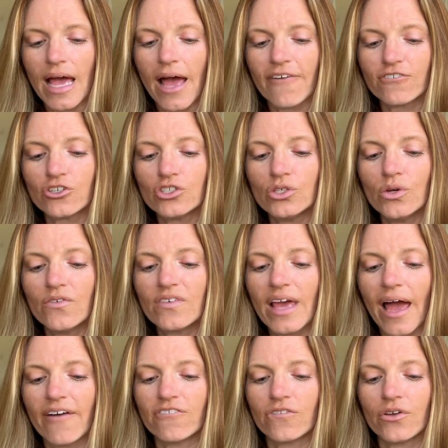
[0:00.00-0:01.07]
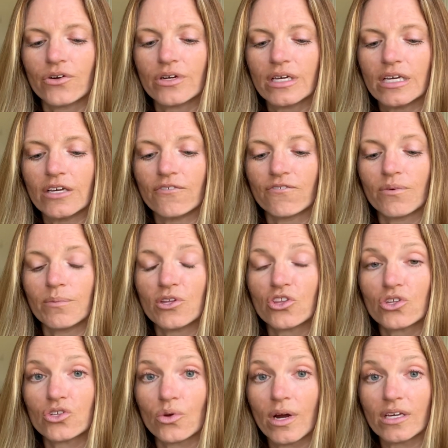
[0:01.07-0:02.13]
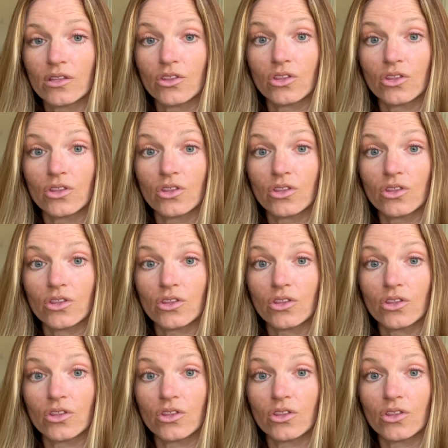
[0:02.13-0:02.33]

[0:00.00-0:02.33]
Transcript: after you have gathered in from the, thre